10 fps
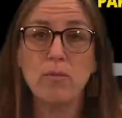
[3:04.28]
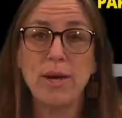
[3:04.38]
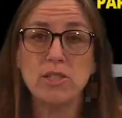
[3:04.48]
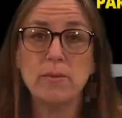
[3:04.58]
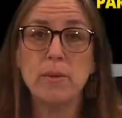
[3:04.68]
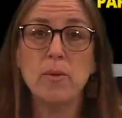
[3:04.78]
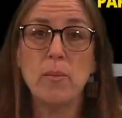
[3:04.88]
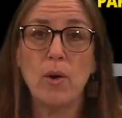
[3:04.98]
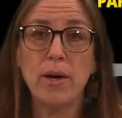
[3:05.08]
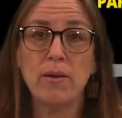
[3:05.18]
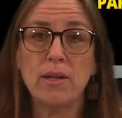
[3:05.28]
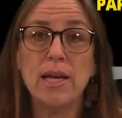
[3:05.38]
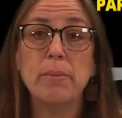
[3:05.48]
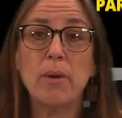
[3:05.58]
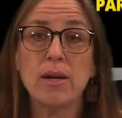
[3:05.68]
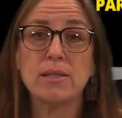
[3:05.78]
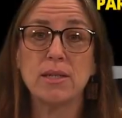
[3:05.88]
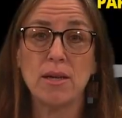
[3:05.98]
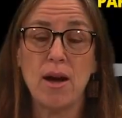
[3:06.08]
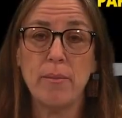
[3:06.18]
Regiment Memorial in Boston
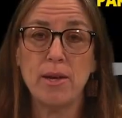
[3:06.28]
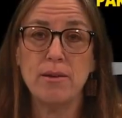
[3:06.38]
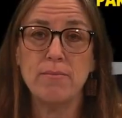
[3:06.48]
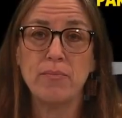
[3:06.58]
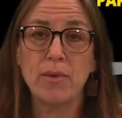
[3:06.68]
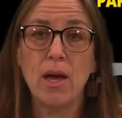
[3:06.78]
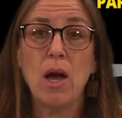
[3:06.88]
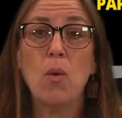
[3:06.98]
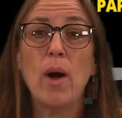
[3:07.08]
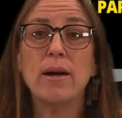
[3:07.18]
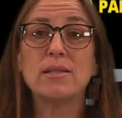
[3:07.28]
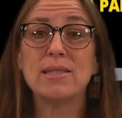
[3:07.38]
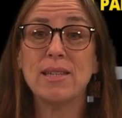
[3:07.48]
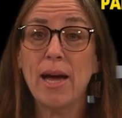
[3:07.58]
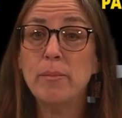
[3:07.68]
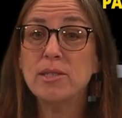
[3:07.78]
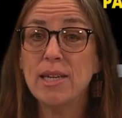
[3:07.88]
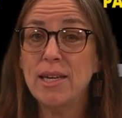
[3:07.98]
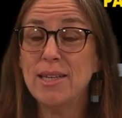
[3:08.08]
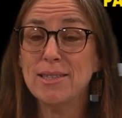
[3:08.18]
Common, while
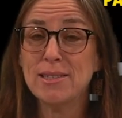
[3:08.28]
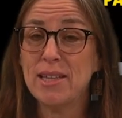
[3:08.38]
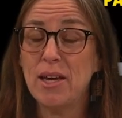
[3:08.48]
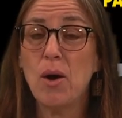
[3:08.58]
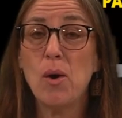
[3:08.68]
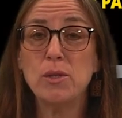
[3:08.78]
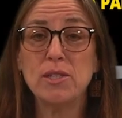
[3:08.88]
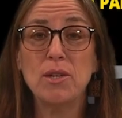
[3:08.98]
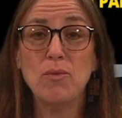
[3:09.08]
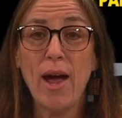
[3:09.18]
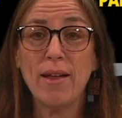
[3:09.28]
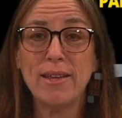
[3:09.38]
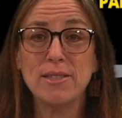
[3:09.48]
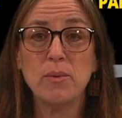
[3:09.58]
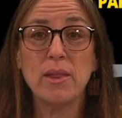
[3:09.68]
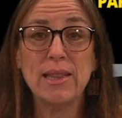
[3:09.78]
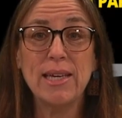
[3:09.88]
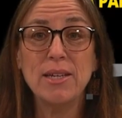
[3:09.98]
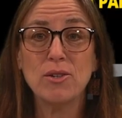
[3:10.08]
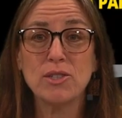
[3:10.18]
simultaneously hosting rallies with
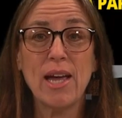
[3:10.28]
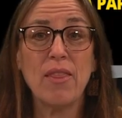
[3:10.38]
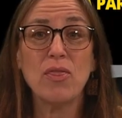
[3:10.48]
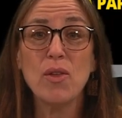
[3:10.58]
leaders at